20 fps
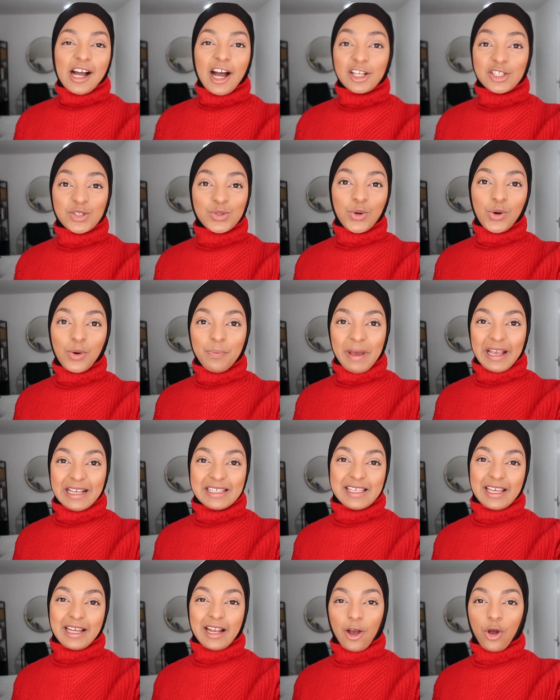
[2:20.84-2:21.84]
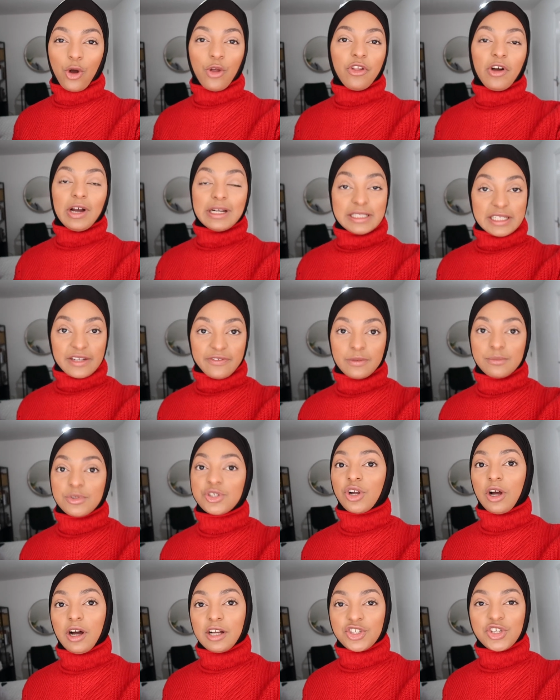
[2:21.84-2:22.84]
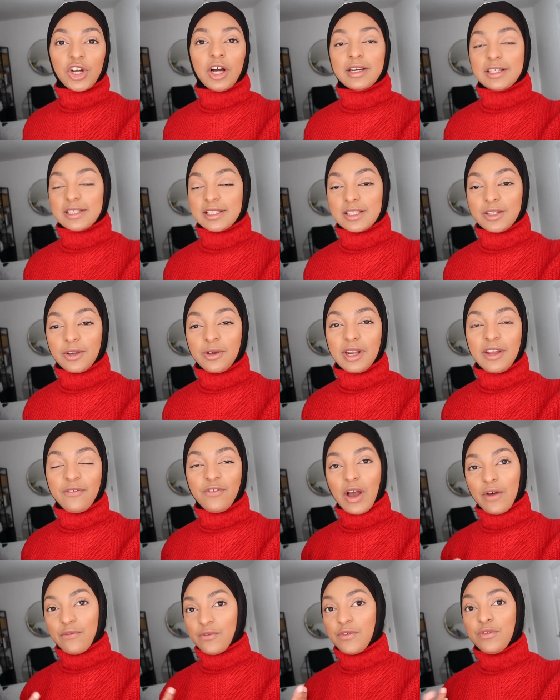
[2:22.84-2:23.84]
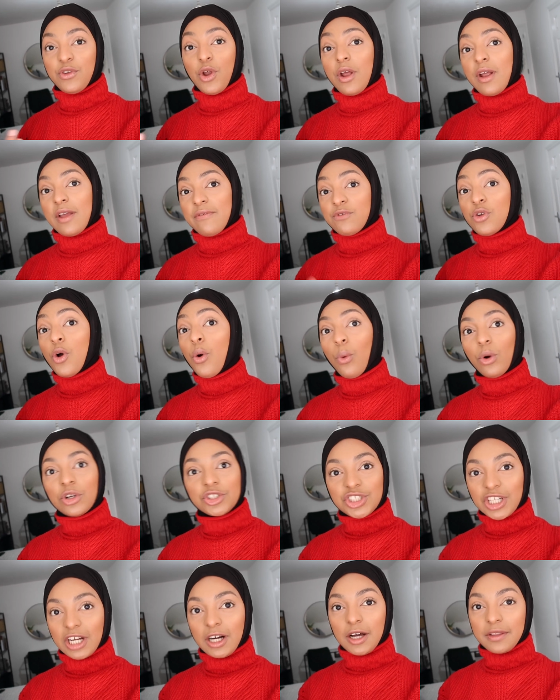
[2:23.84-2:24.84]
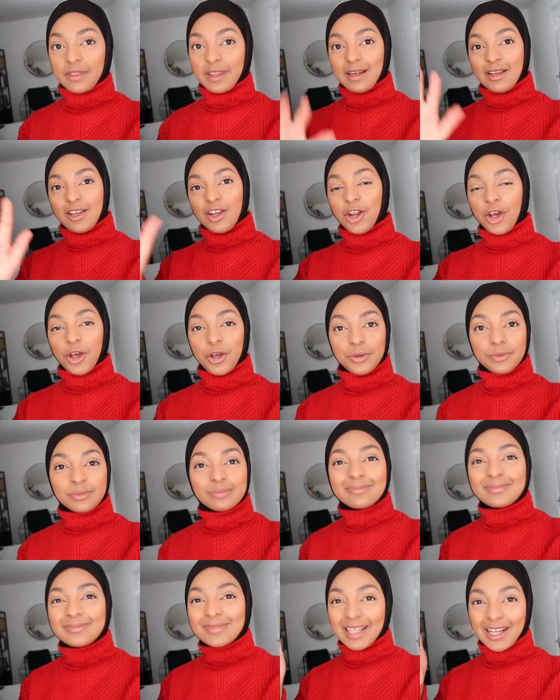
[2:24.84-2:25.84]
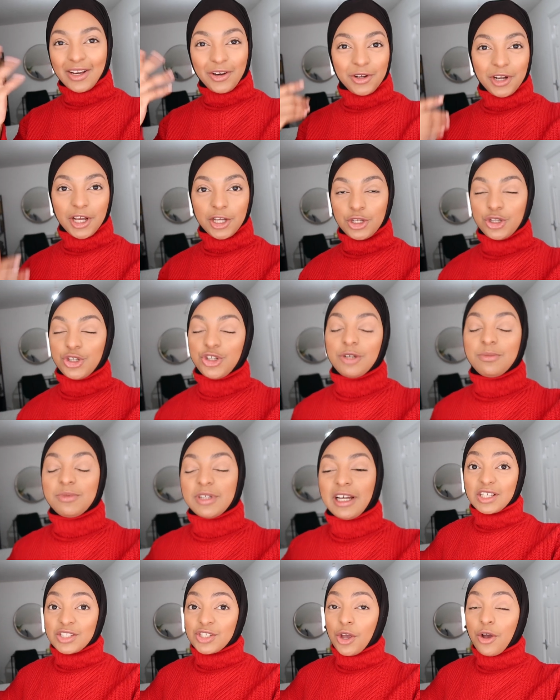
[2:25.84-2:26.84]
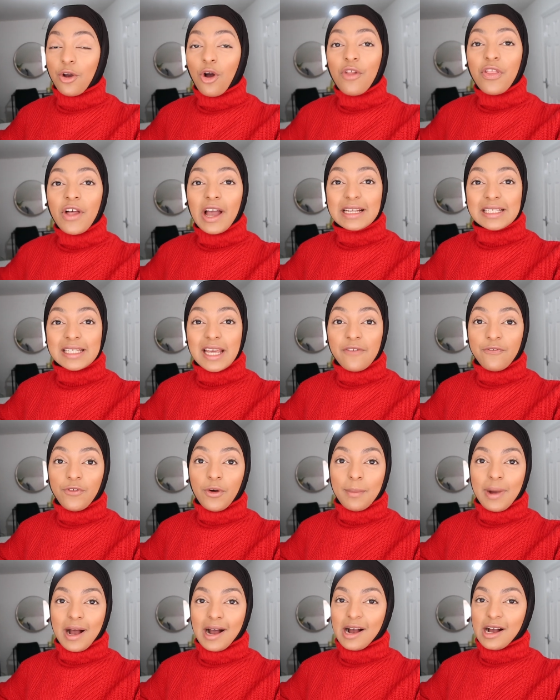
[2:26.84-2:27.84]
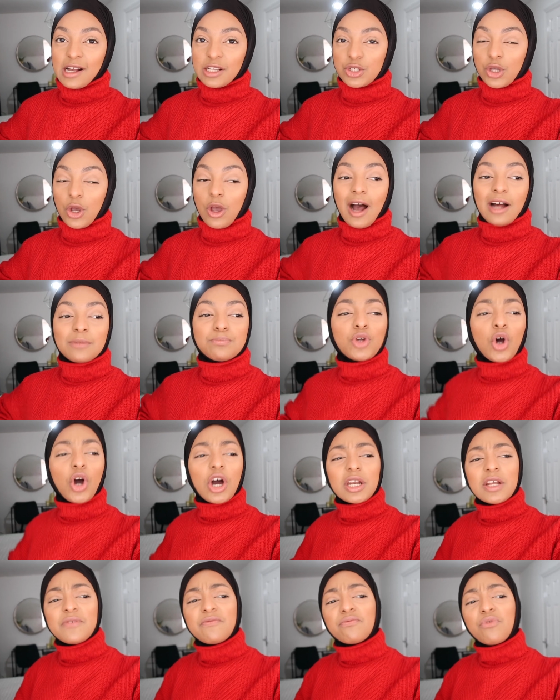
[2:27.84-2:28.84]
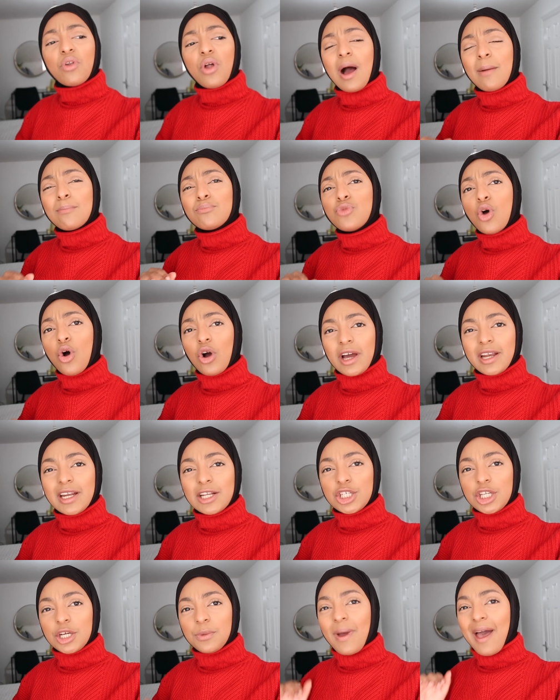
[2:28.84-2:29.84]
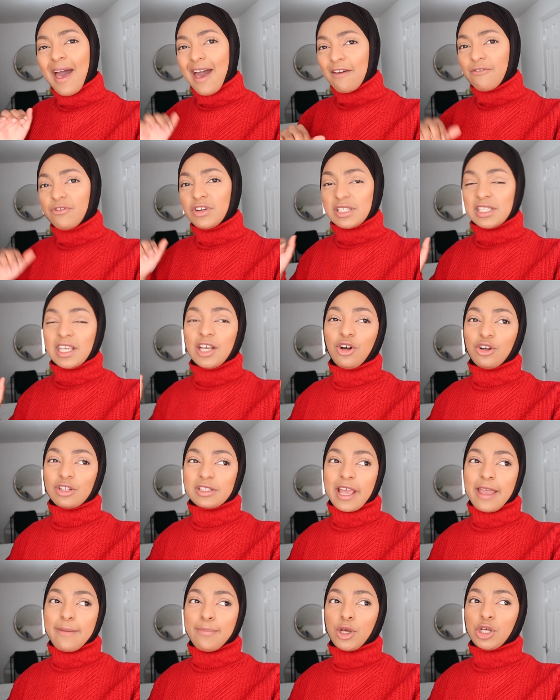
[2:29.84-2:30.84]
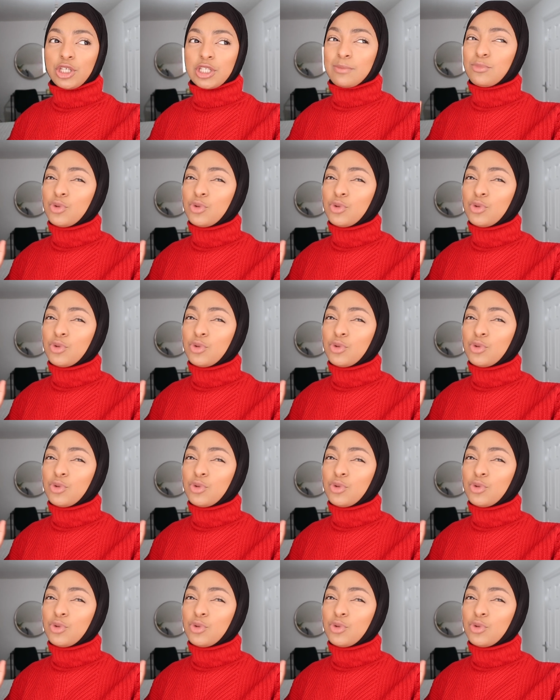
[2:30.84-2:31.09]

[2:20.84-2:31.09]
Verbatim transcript: I saw, basically, I got the idea from Shahd. Shahd is doing, if you have, if you don't, if not watched Shahd, then, you know, click on her YouTube channel. So I got the idea from her. So I'm not gonna, I'm not gonna do it every single day, because